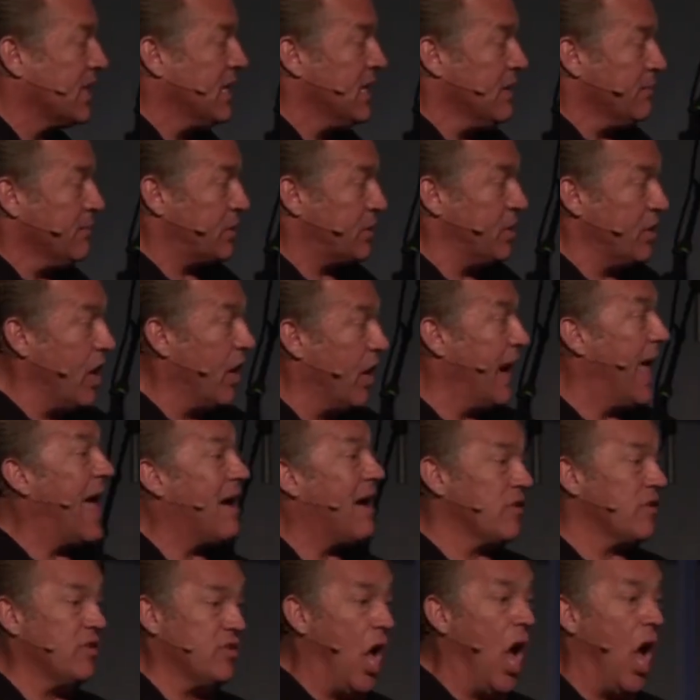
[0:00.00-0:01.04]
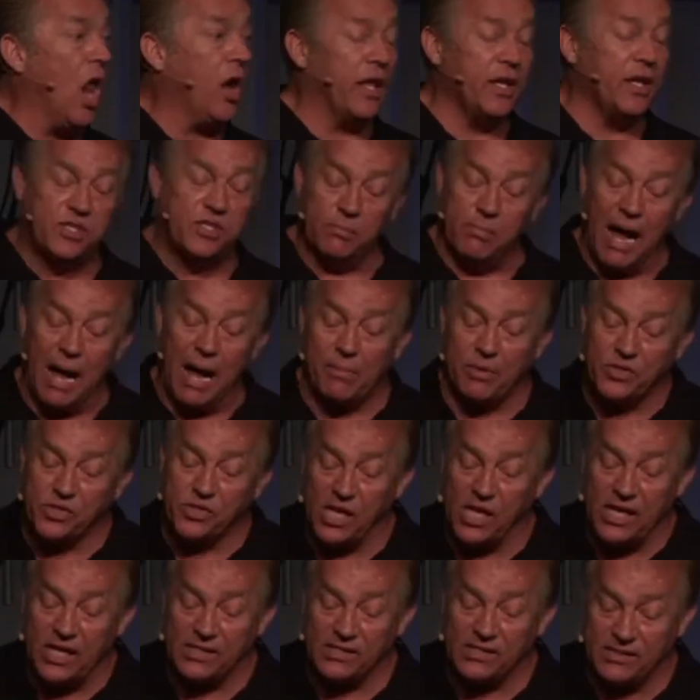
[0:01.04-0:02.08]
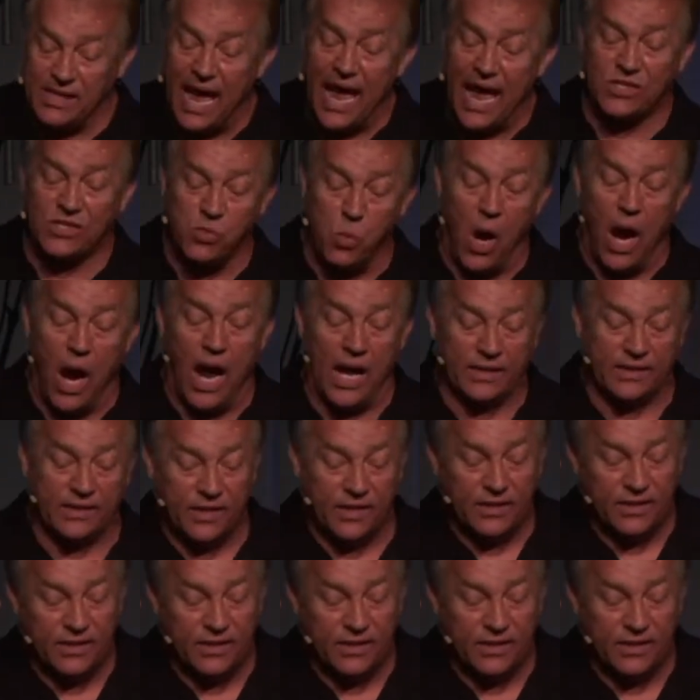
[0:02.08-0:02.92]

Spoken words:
But you don't have the knowledge. The Bible says that's what?